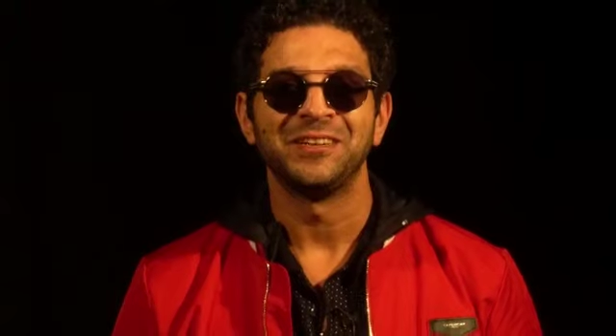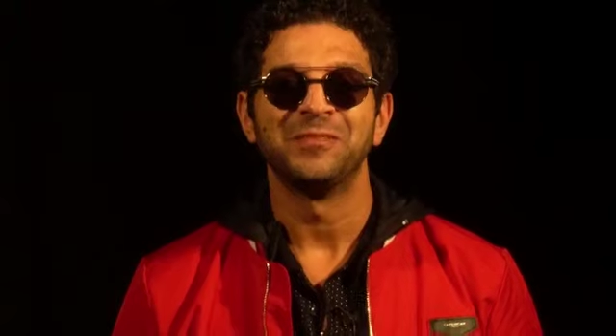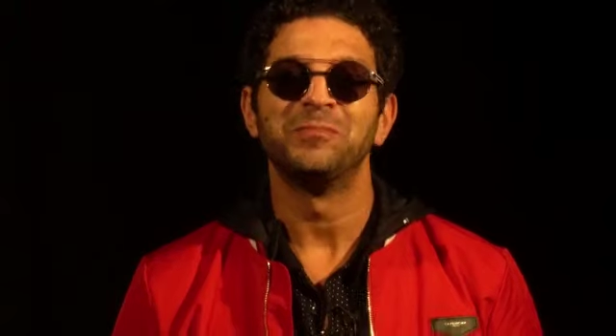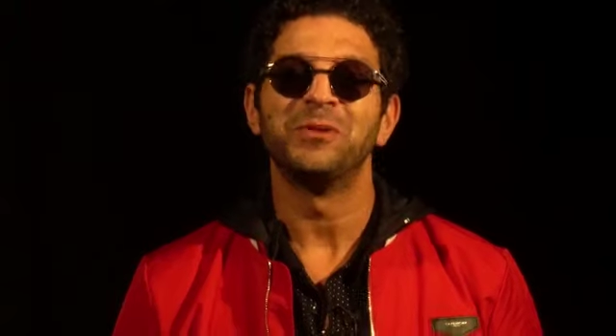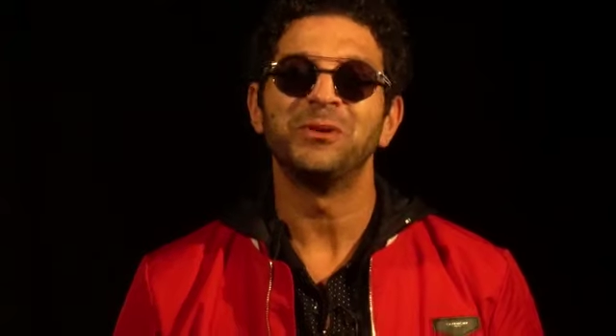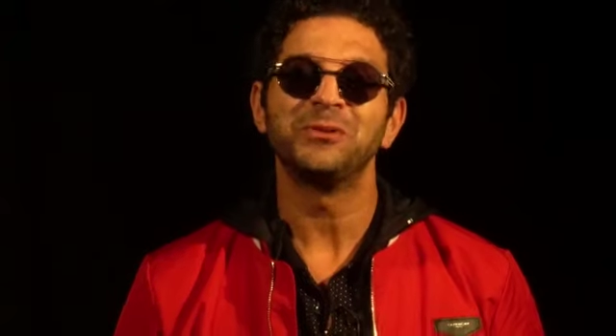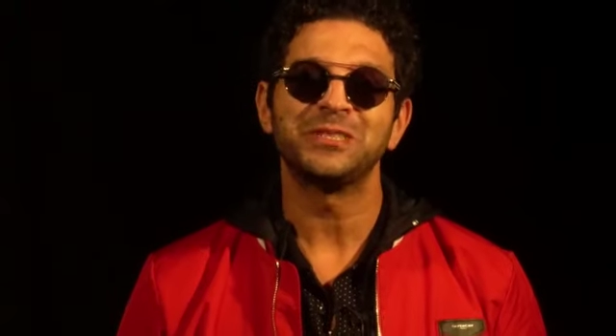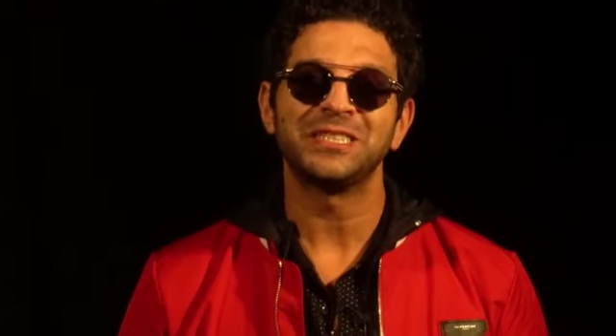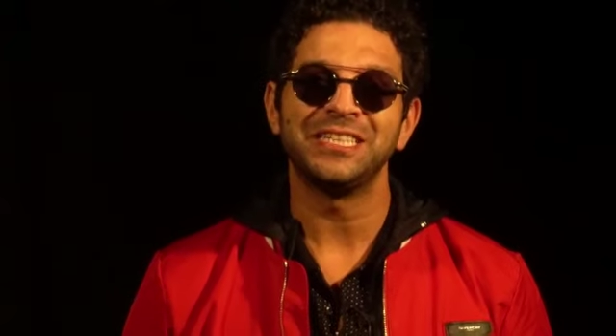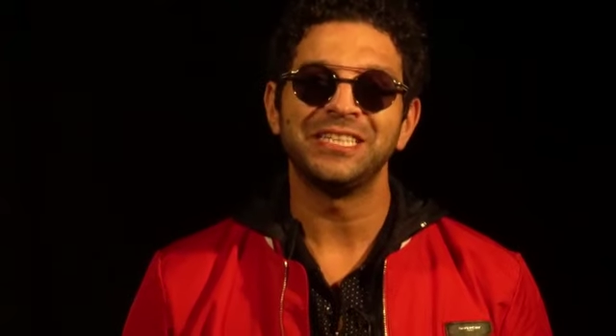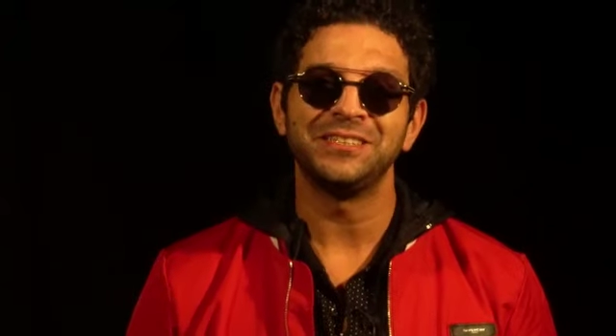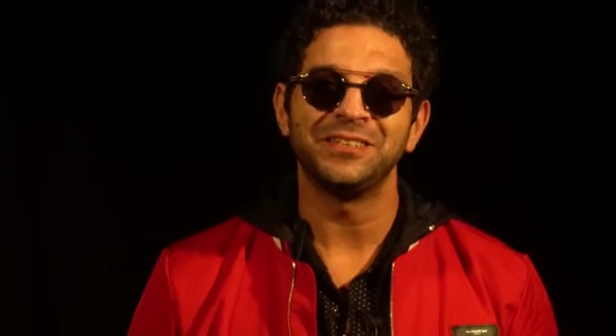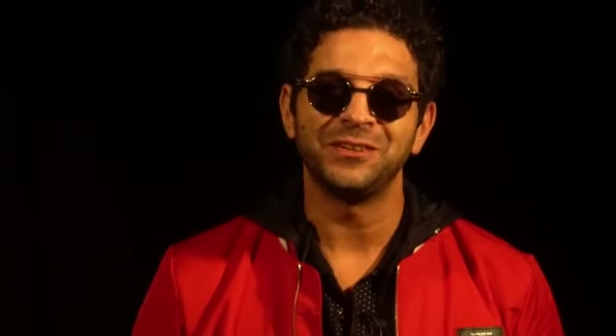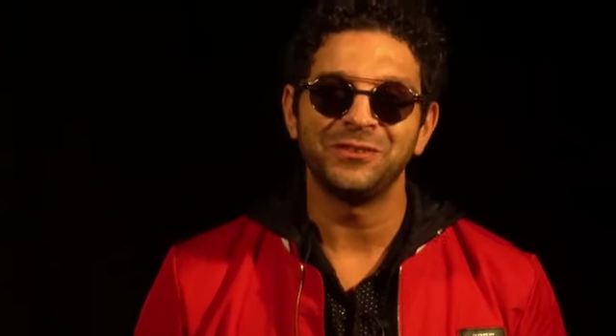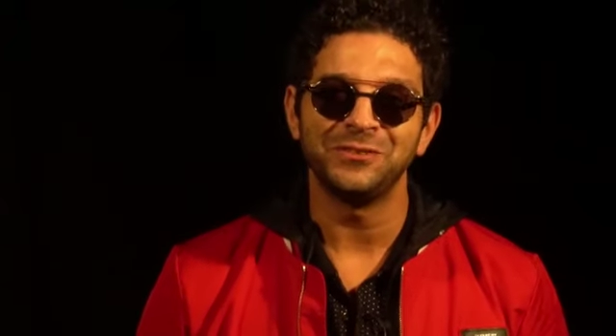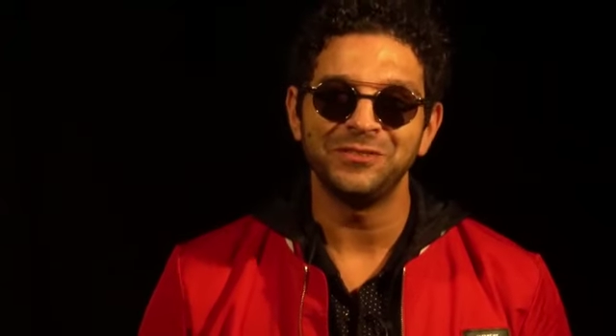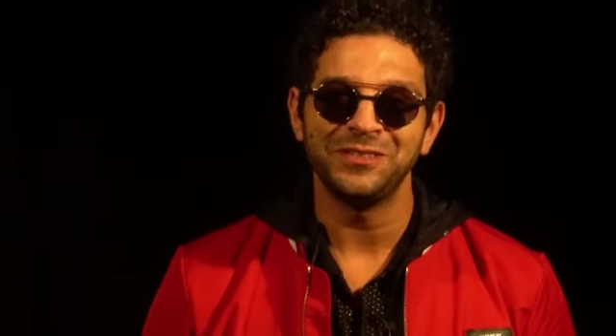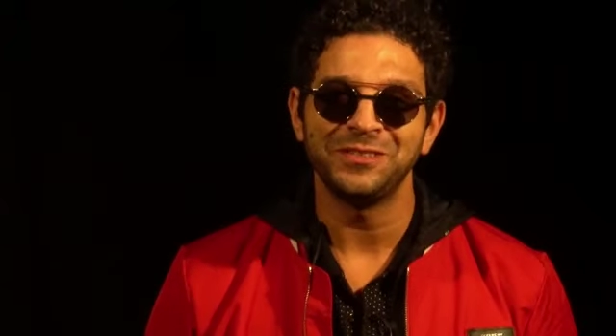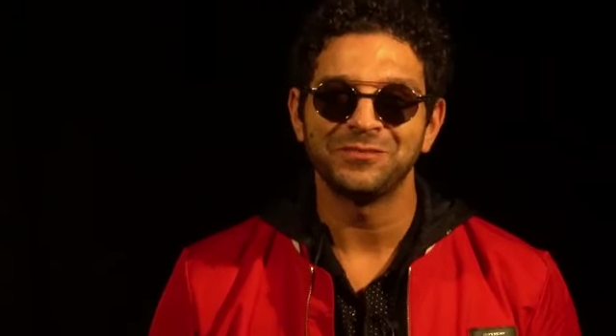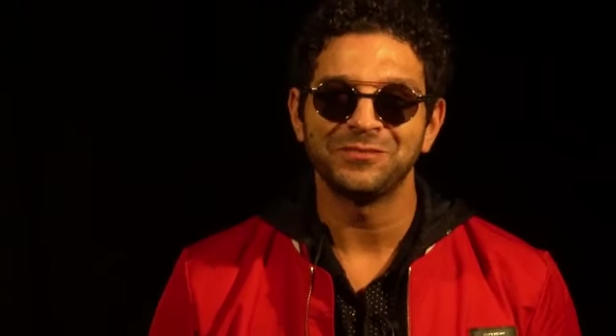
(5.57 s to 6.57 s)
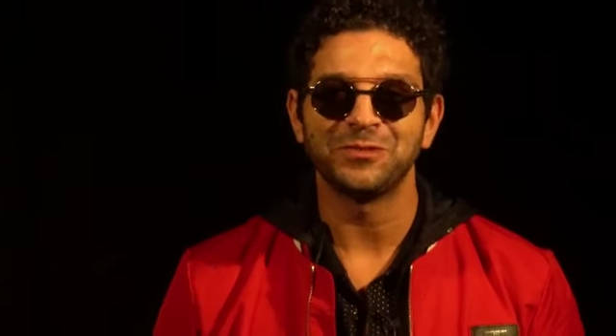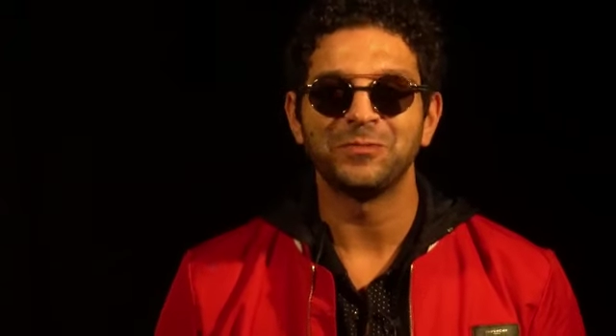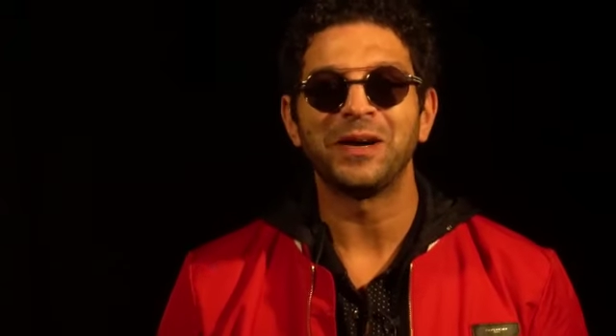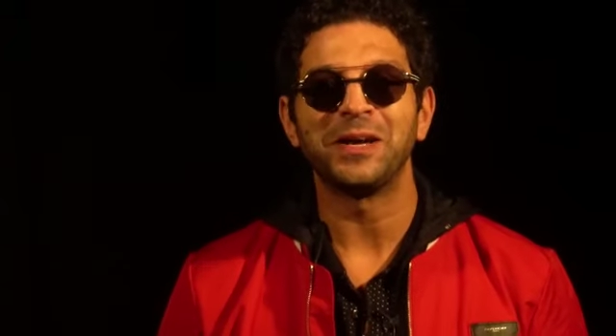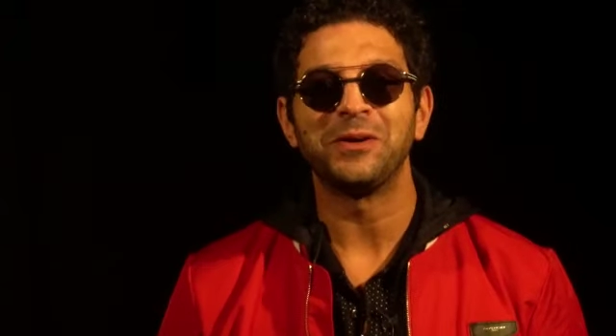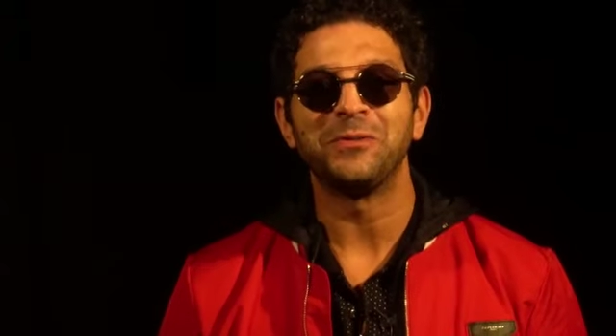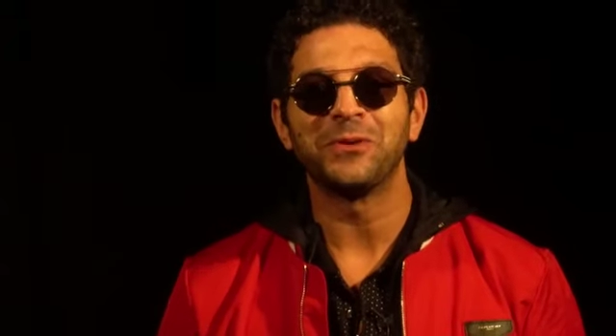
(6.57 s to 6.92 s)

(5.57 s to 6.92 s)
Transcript: mostly known for my